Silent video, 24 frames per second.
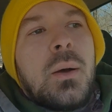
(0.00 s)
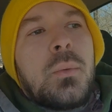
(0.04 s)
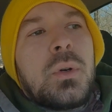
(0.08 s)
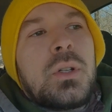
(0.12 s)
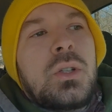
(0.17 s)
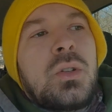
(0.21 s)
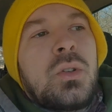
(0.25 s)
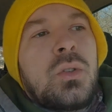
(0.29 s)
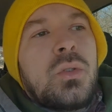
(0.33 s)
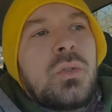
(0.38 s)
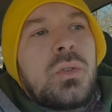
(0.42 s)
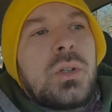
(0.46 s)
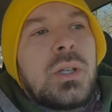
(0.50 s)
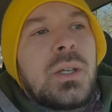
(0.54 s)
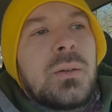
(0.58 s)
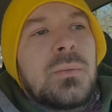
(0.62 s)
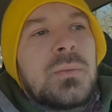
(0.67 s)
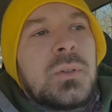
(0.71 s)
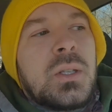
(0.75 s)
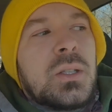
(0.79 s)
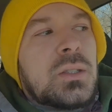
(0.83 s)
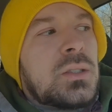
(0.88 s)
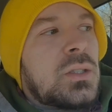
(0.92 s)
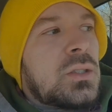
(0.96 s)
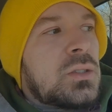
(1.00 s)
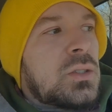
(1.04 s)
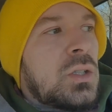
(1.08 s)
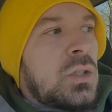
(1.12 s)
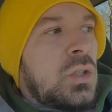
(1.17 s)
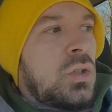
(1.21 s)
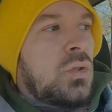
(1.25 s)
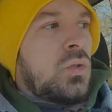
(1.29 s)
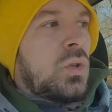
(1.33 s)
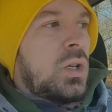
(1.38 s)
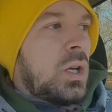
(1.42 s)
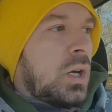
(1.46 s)
would do if this is a
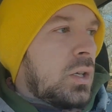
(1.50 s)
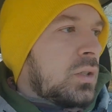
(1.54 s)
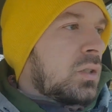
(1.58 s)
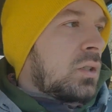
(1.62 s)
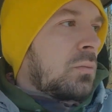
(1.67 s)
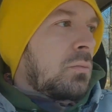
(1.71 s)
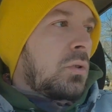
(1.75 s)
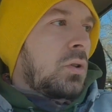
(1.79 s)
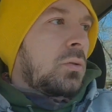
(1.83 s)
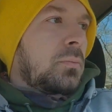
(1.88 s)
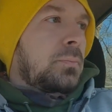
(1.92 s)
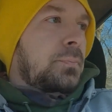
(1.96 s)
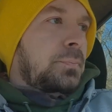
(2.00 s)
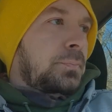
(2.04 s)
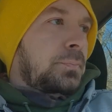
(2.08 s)
new customer,